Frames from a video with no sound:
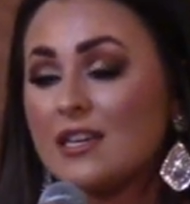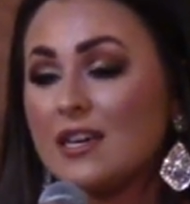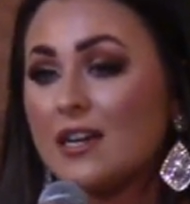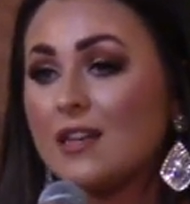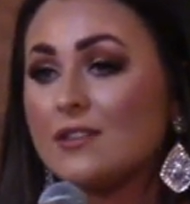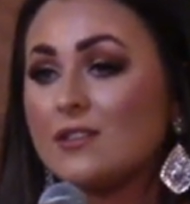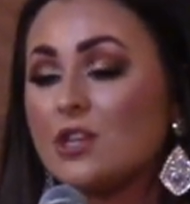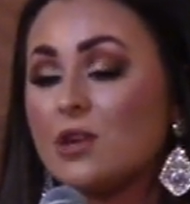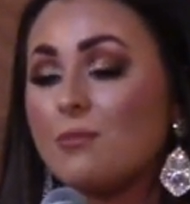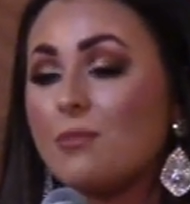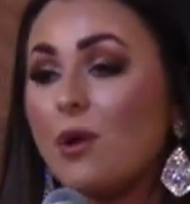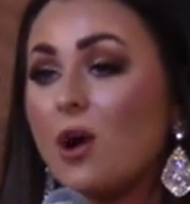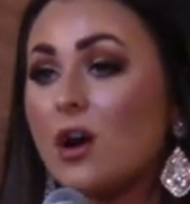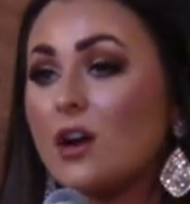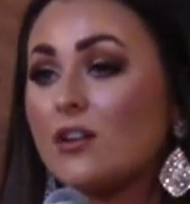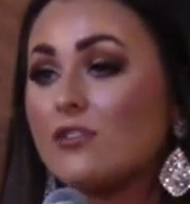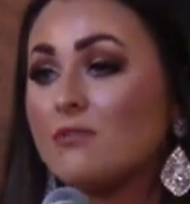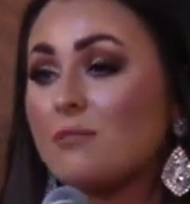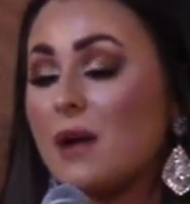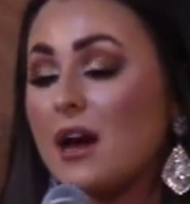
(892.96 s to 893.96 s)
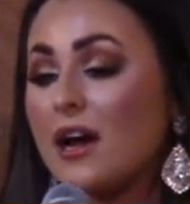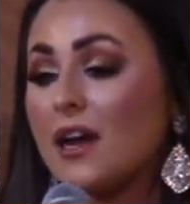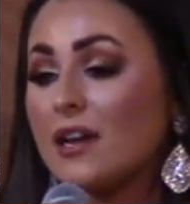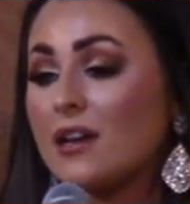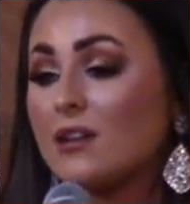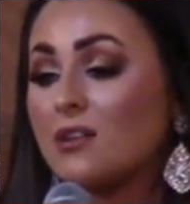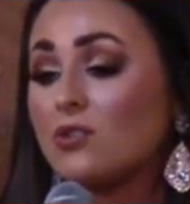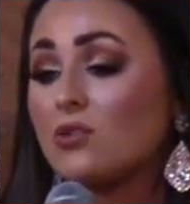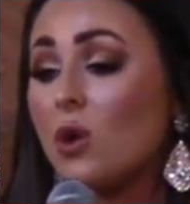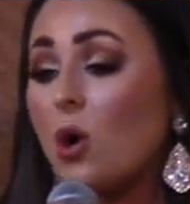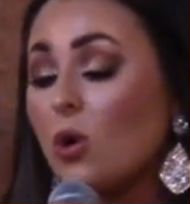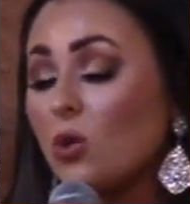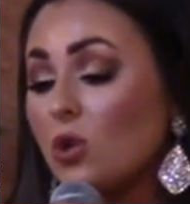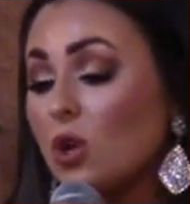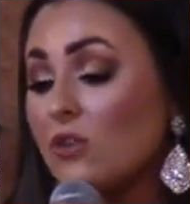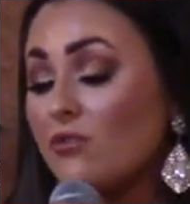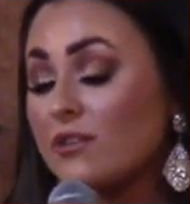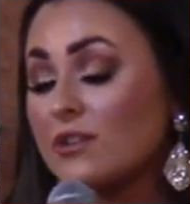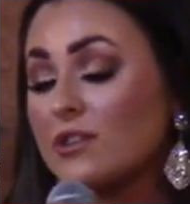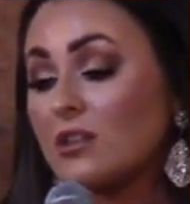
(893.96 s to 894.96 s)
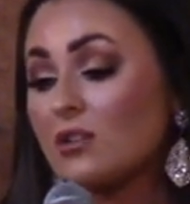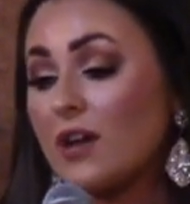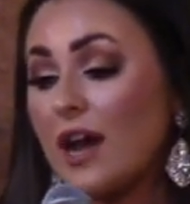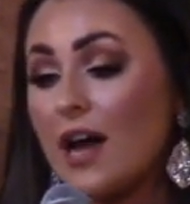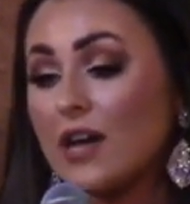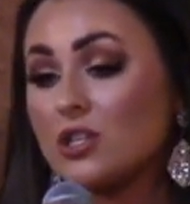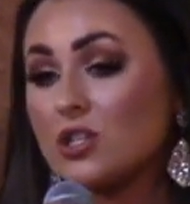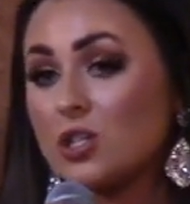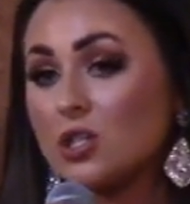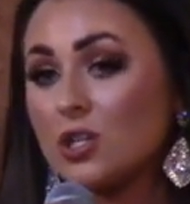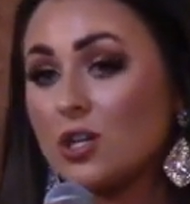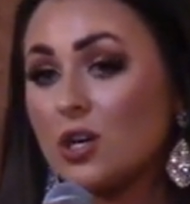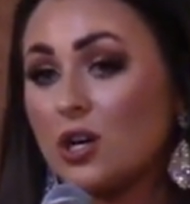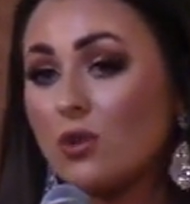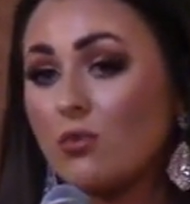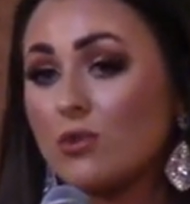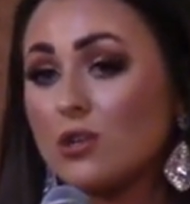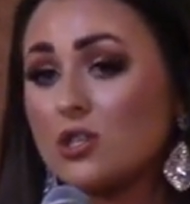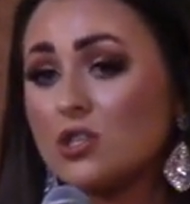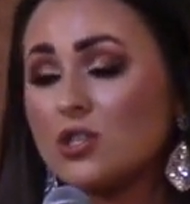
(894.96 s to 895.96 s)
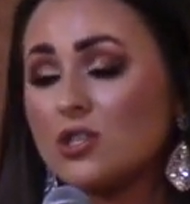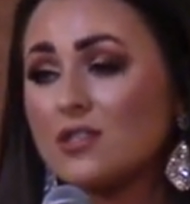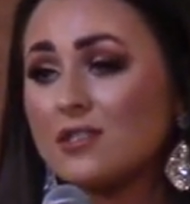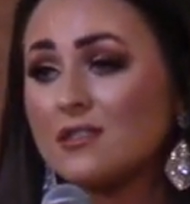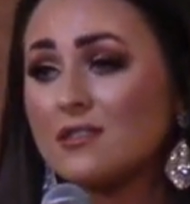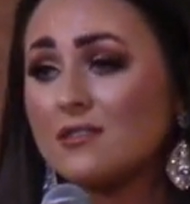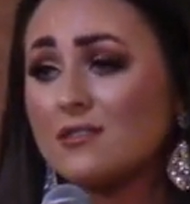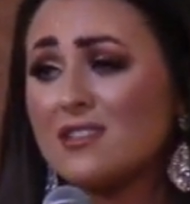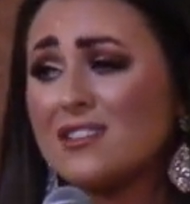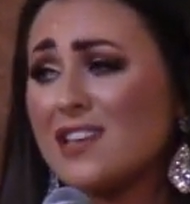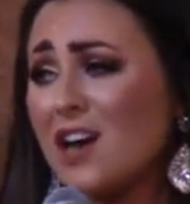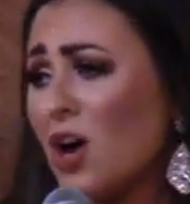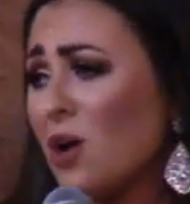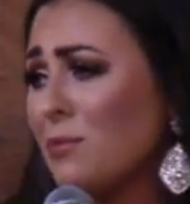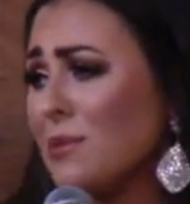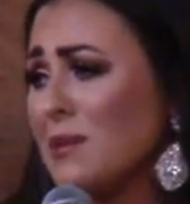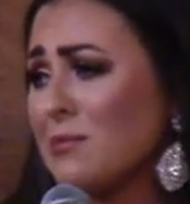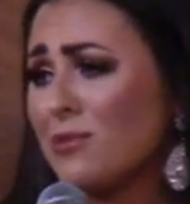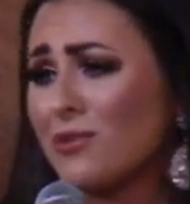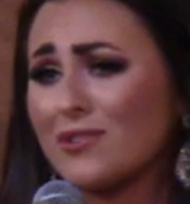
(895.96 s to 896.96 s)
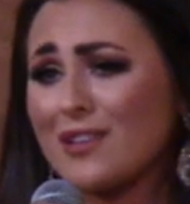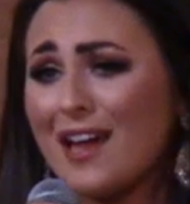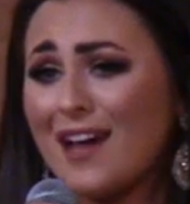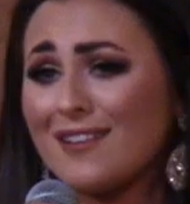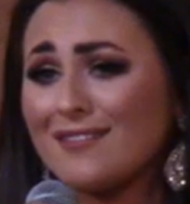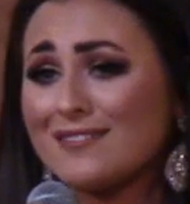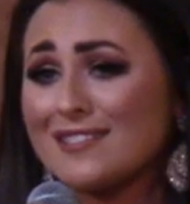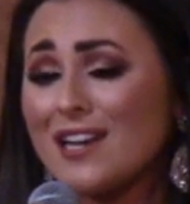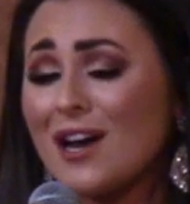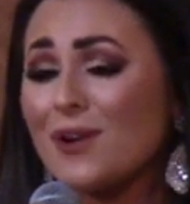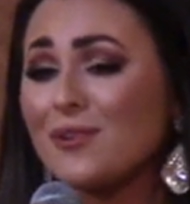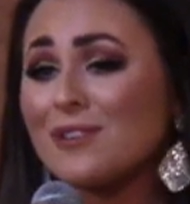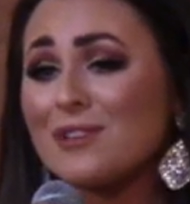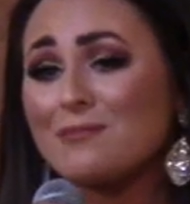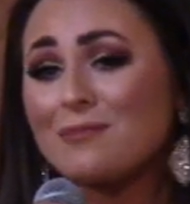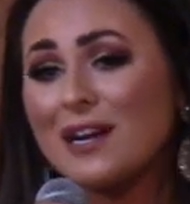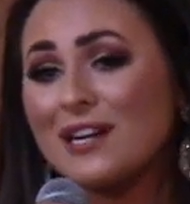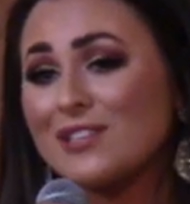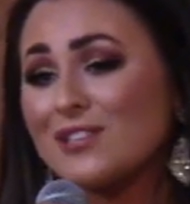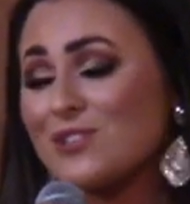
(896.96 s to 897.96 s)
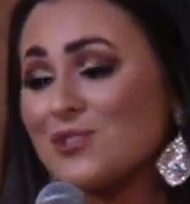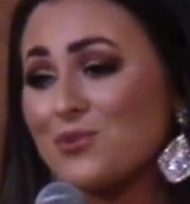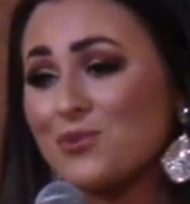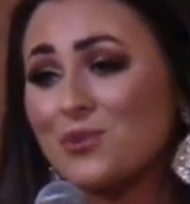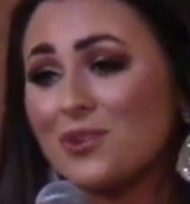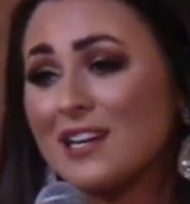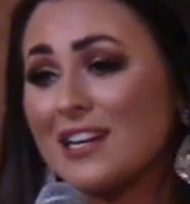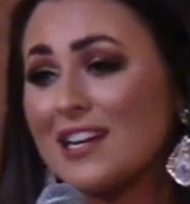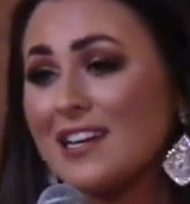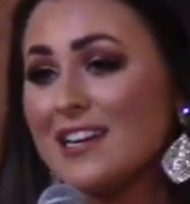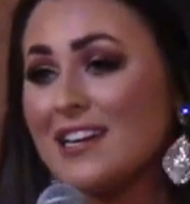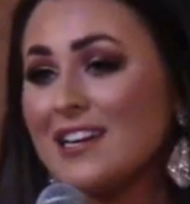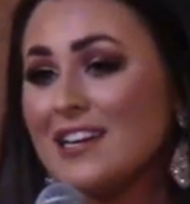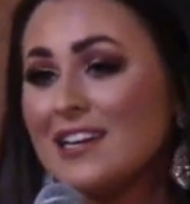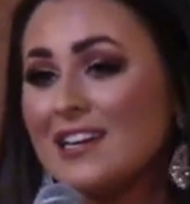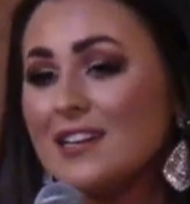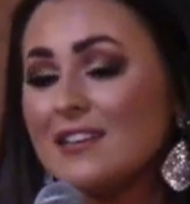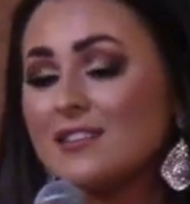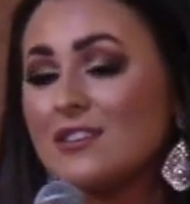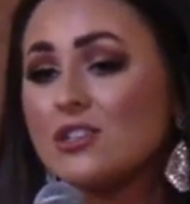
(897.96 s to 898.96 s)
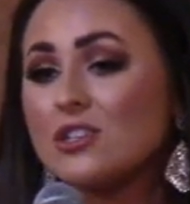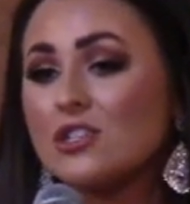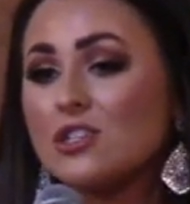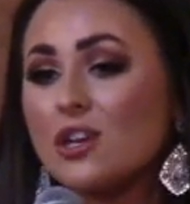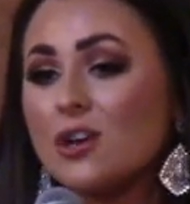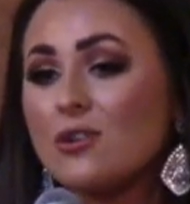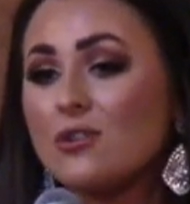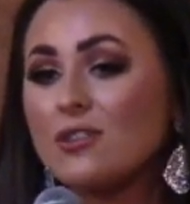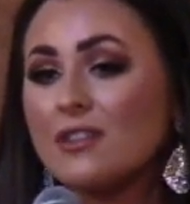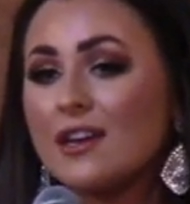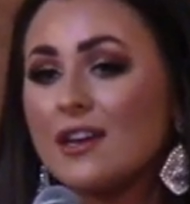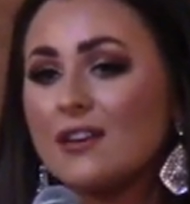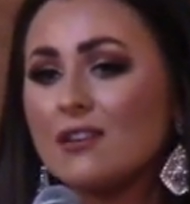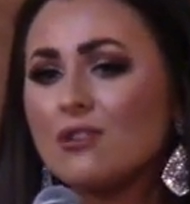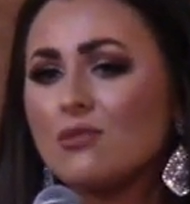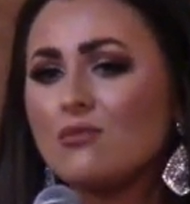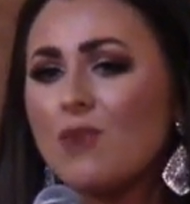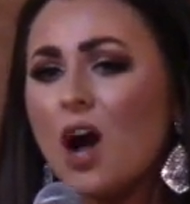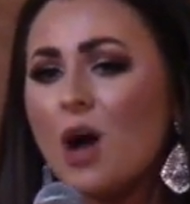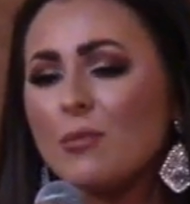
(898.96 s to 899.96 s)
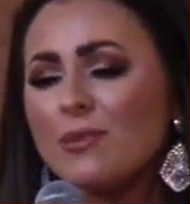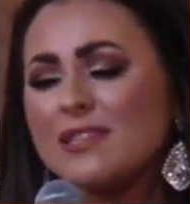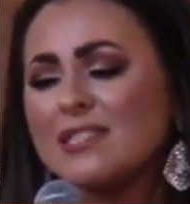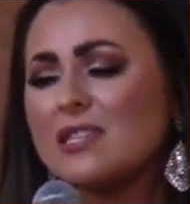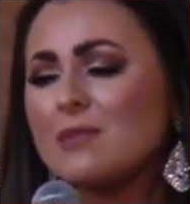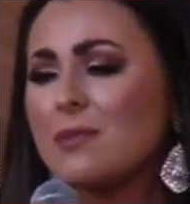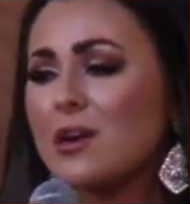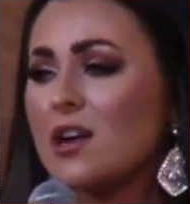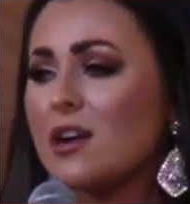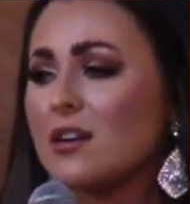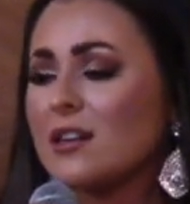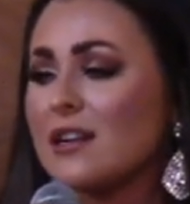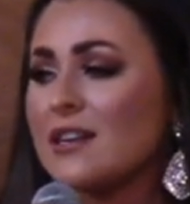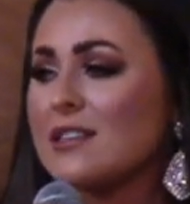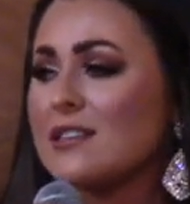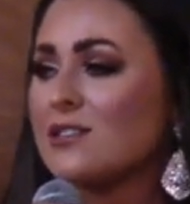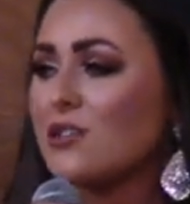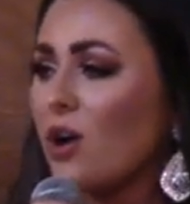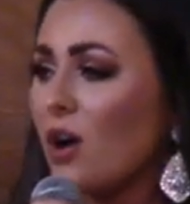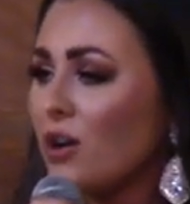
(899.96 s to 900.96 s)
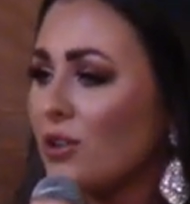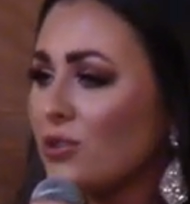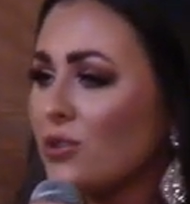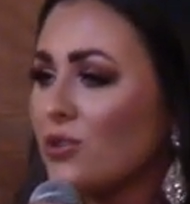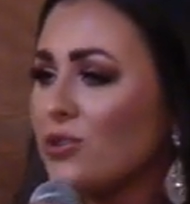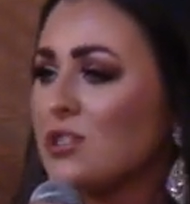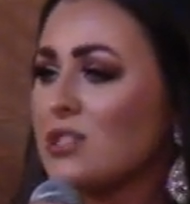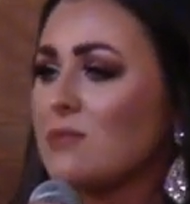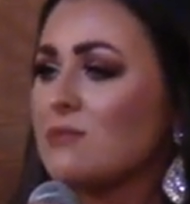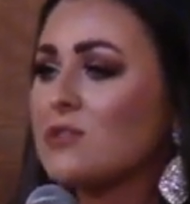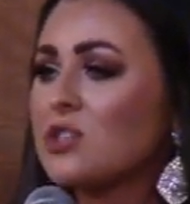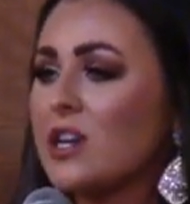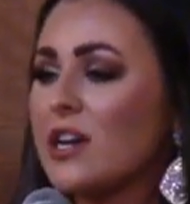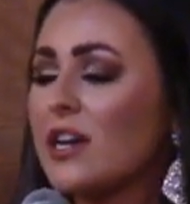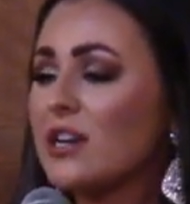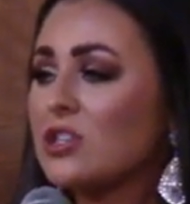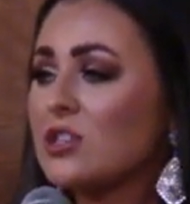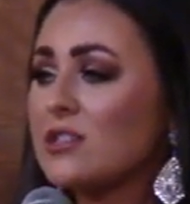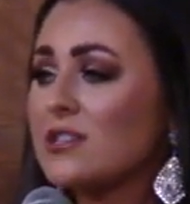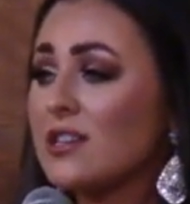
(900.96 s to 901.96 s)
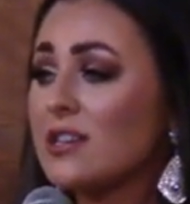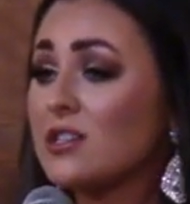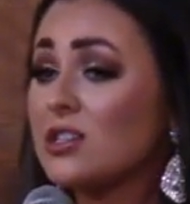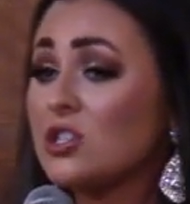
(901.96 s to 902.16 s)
And so part of my goal over the last year was just to tell people that, tell them my story, to show that while Miss America has gone through some changes, and